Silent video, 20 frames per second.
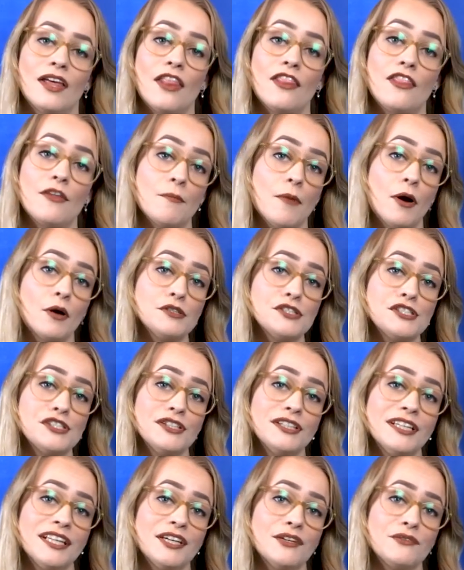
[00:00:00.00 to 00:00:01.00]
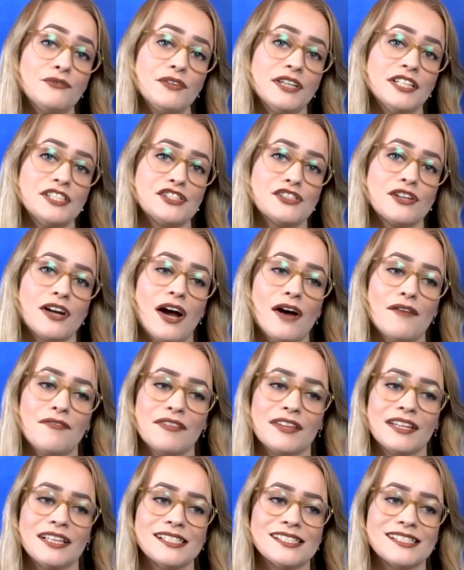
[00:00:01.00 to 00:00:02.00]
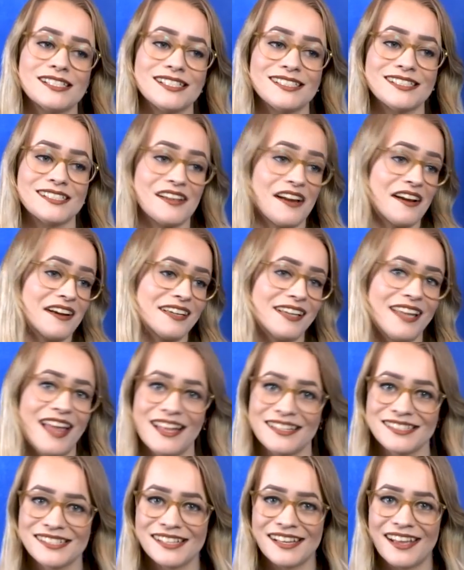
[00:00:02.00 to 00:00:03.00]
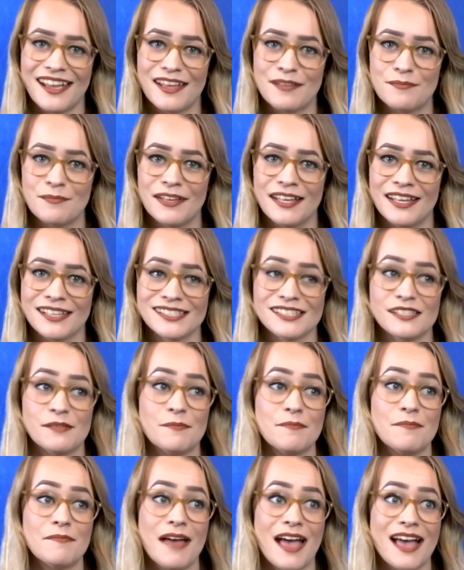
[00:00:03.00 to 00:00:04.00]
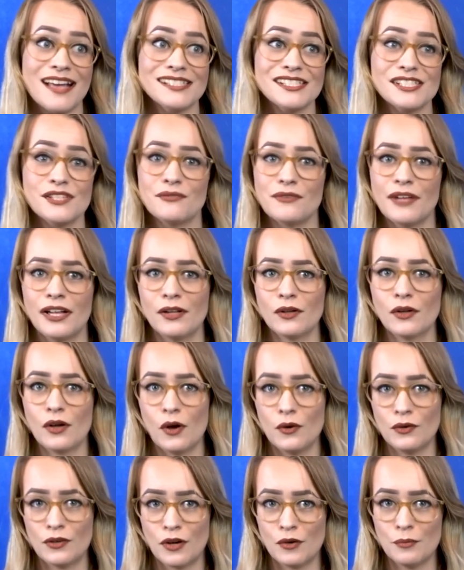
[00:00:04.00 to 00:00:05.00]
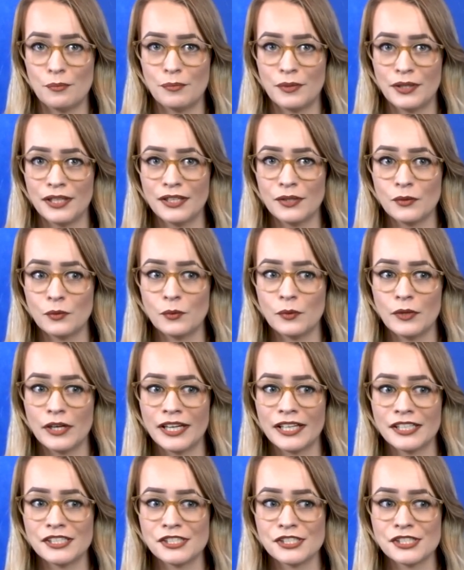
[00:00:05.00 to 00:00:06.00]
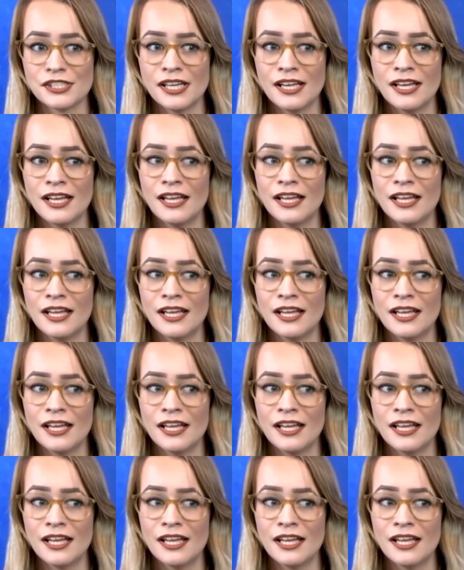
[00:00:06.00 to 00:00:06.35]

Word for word: The most unique feature of this entire landscape is the massive El Cono peak, which